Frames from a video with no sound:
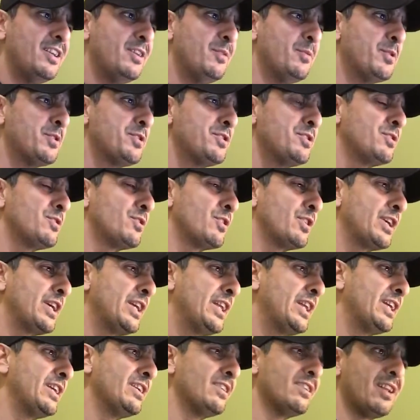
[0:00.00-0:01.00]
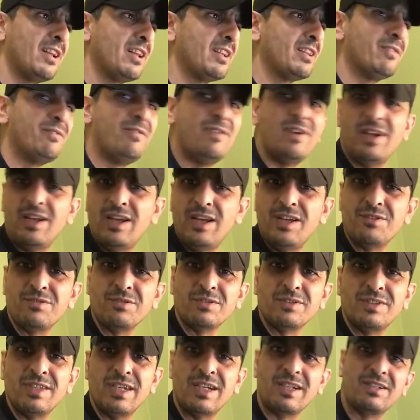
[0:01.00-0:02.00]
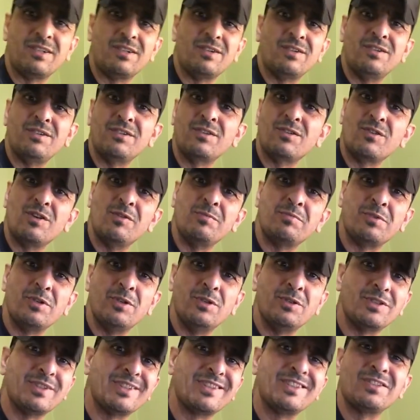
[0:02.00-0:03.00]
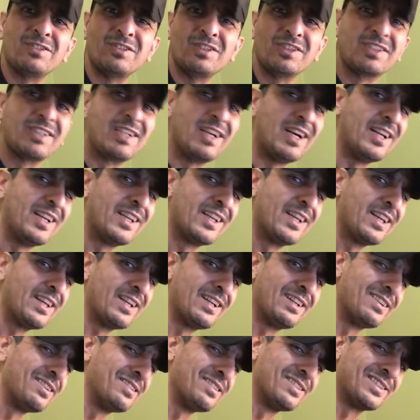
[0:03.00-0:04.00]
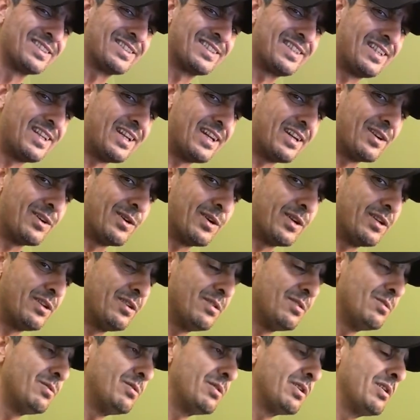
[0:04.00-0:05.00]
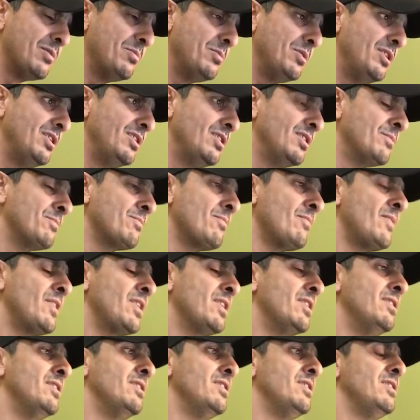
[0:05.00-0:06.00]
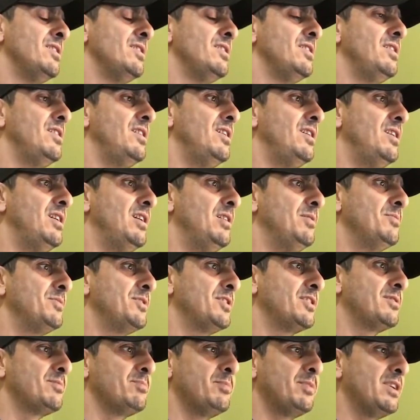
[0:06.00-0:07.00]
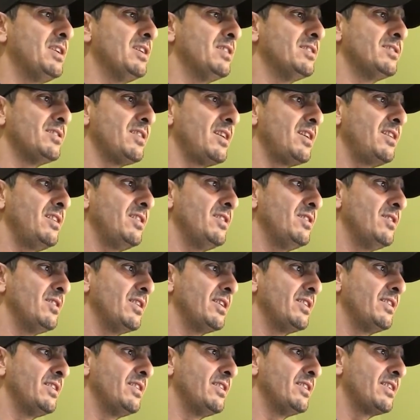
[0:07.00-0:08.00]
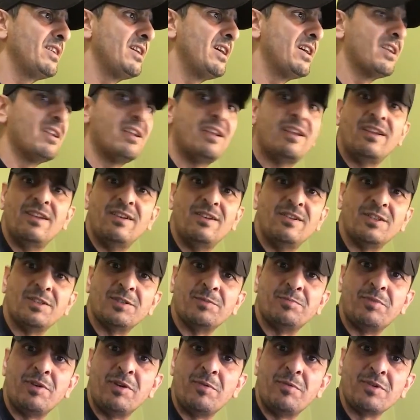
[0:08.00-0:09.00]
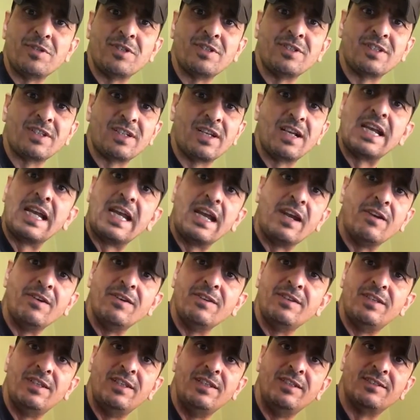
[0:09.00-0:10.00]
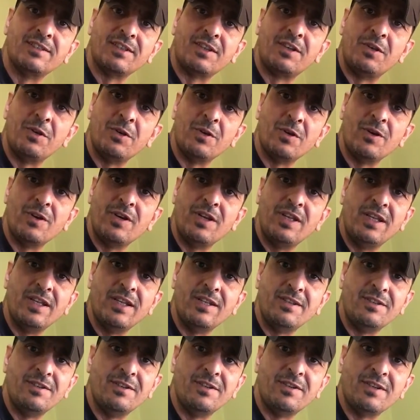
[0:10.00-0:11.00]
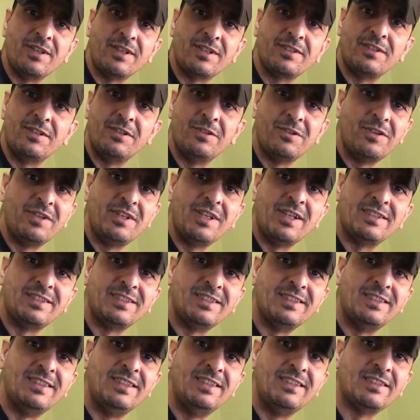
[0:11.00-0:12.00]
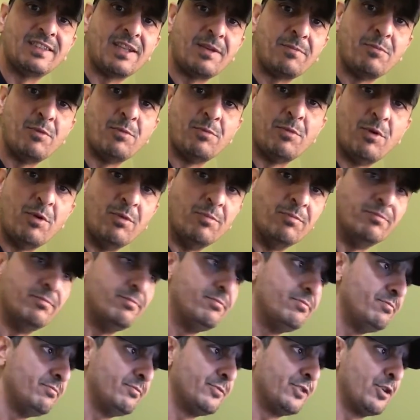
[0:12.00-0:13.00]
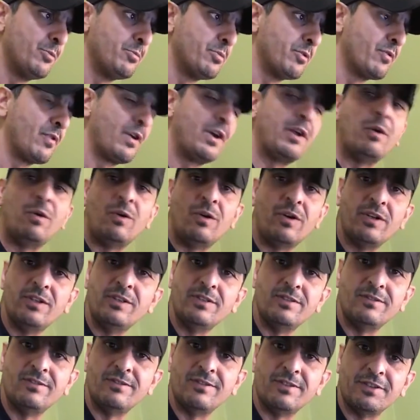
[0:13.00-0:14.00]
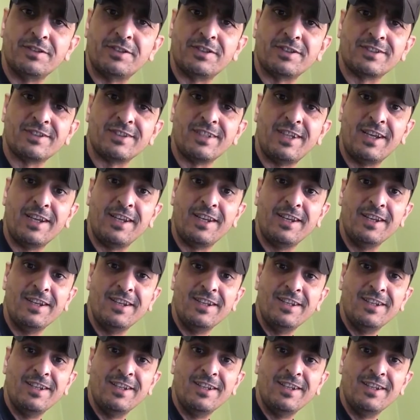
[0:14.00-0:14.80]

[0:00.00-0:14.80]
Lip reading: once you start getting into like the financial sector and the cryptos, it starts kind of getting a little scary, you know what I mean? Just because like like then it kind of like it's pretty much just like a guaranteed security, and next thing the SEC is like boom boom jumping right on it, and they're just like